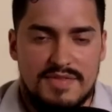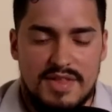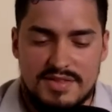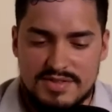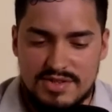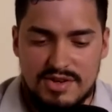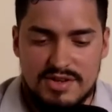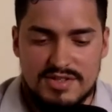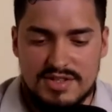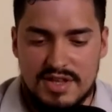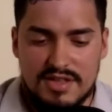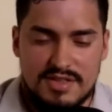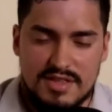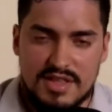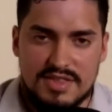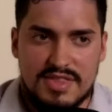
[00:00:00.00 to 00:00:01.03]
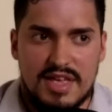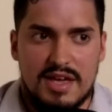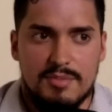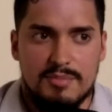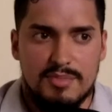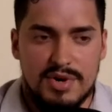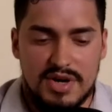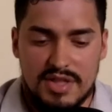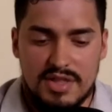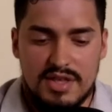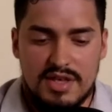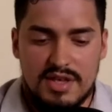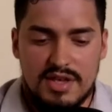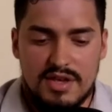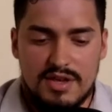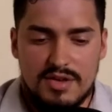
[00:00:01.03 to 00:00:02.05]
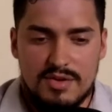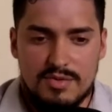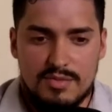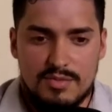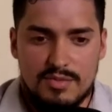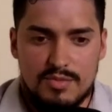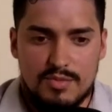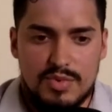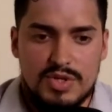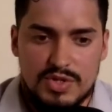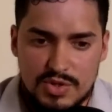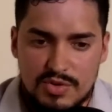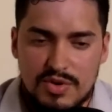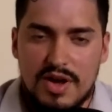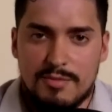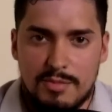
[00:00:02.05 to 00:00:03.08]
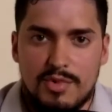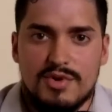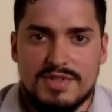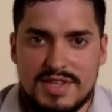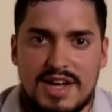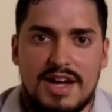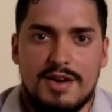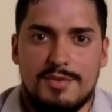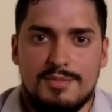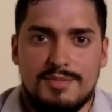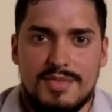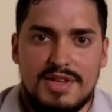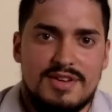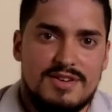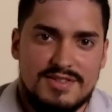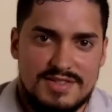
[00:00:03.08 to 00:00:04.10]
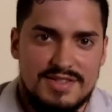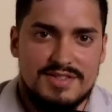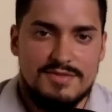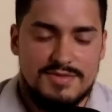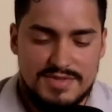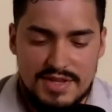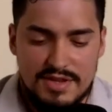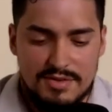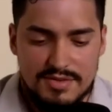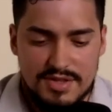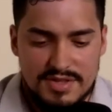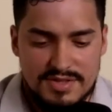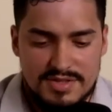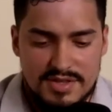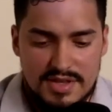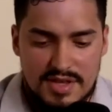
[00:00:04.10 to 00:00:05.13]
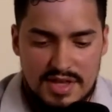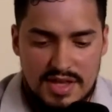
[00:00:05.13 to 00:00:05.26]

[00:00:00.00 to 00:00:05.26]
I'm not trying to say anything like that, but we do have more time in our season of singleness.